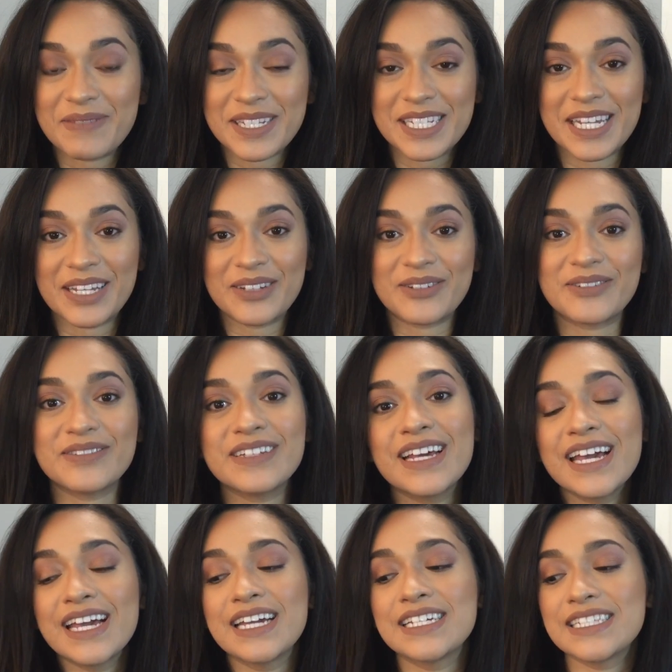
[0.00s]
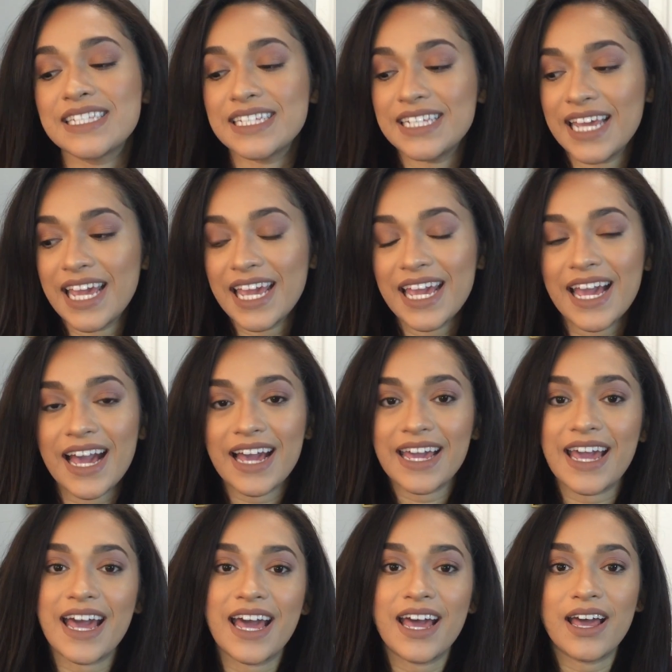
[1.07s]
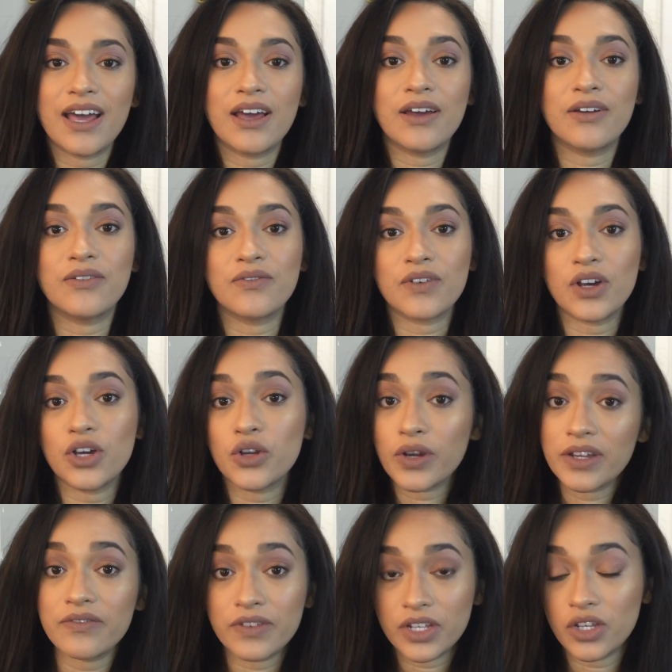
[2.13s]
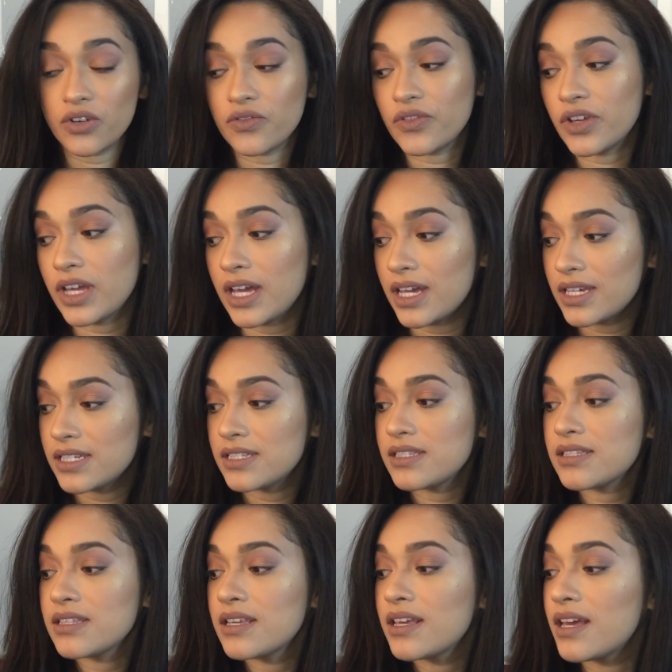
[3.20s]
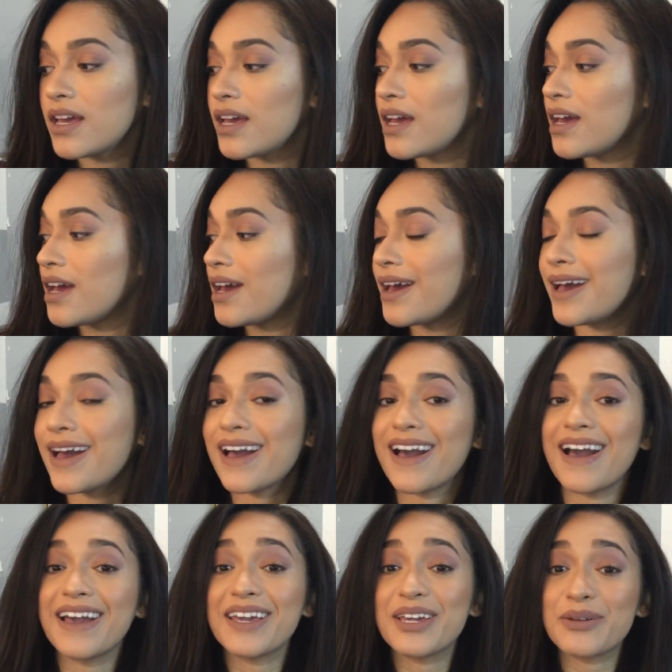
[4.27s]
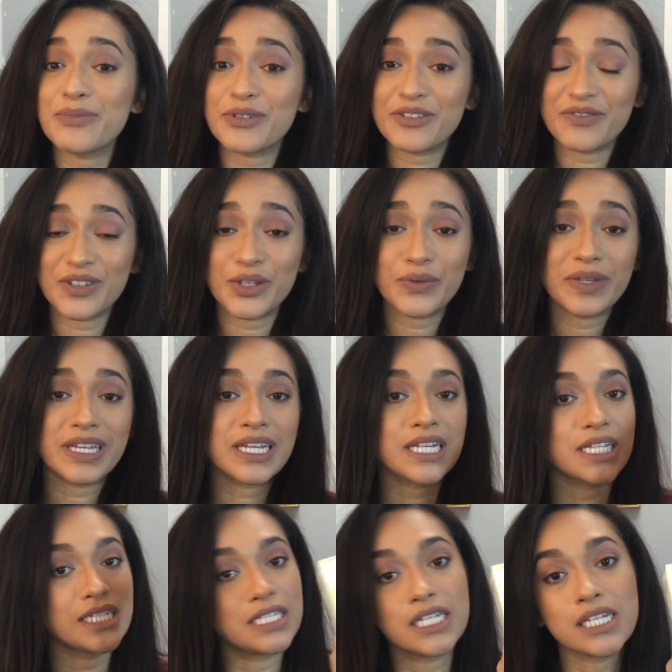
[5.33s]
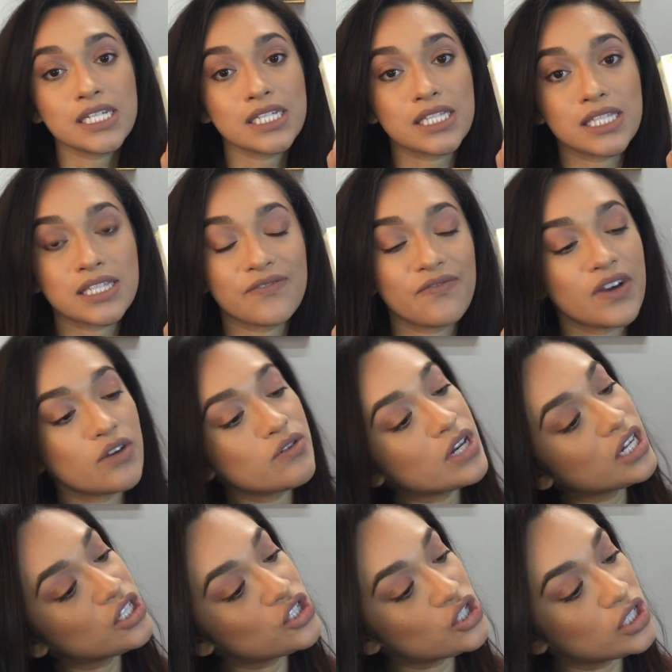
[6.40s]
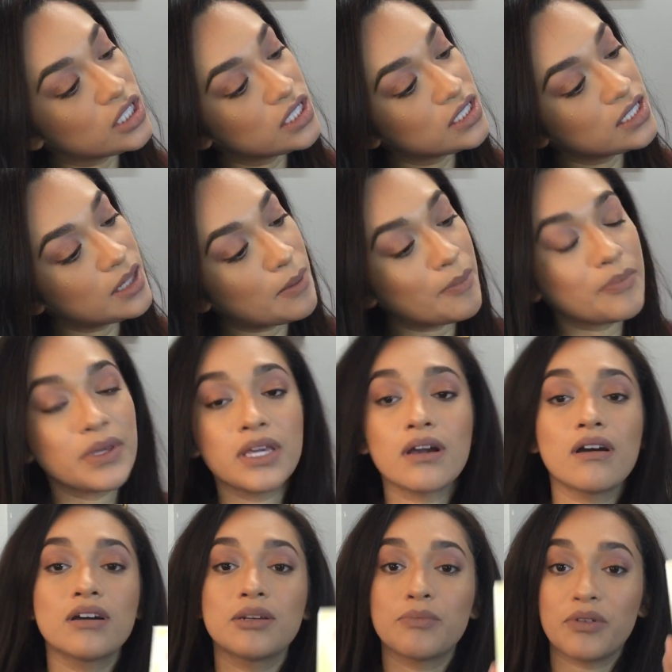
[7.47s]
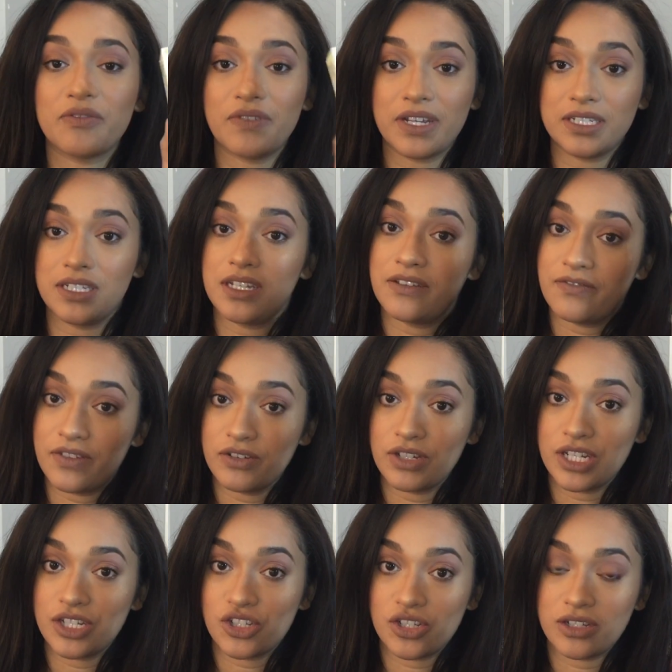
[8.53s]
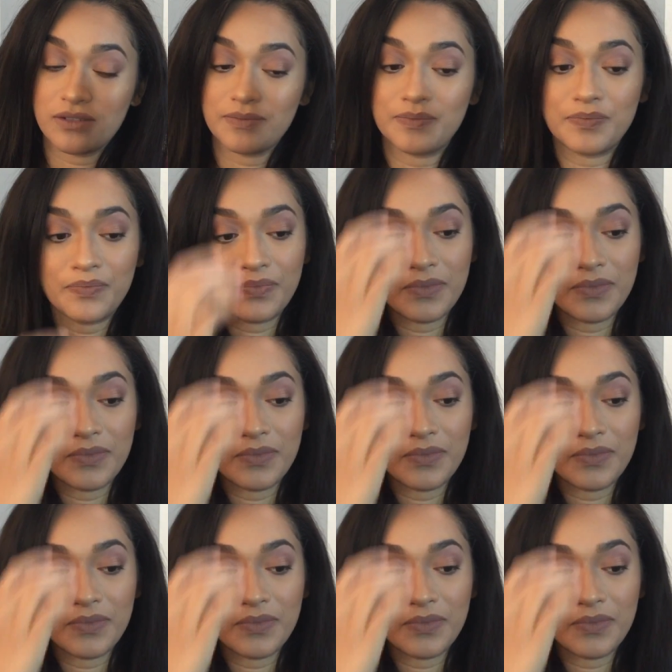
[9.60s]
my channel. Today I have a great video for you guys. I am reviewing Clinique's foundation, Beyond Perfecting foundation.